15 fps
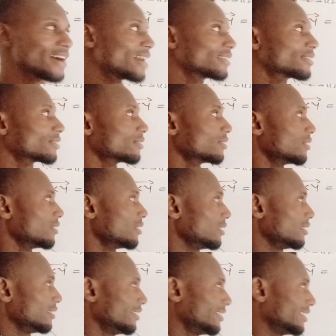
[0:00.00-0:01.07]
us
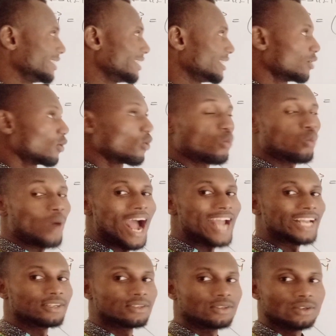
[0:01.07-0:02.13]
zy.
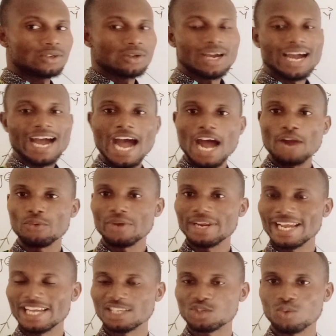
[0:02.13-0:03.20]
How do
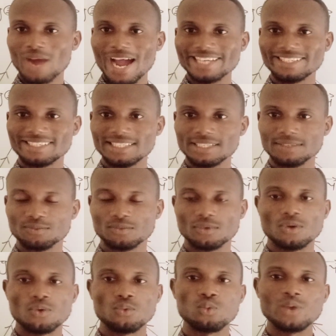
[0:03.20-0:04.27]
we get yz?
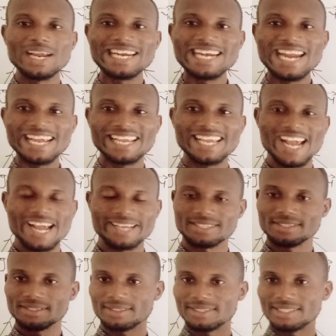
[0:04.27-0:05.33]
We negate
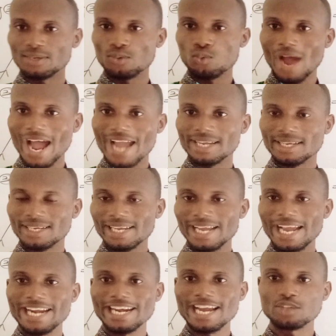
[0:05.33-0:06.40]
zy,
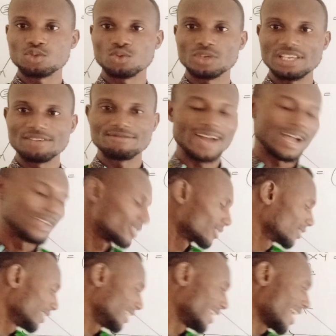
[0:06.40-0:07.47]
and that will give us
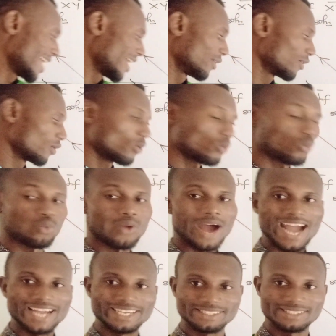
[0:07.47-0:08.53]
the
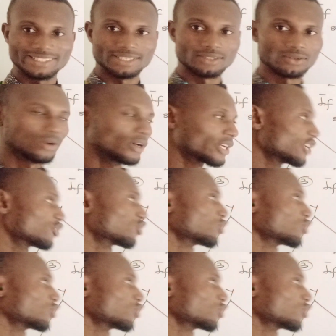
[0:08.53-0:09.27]
yz. Okay,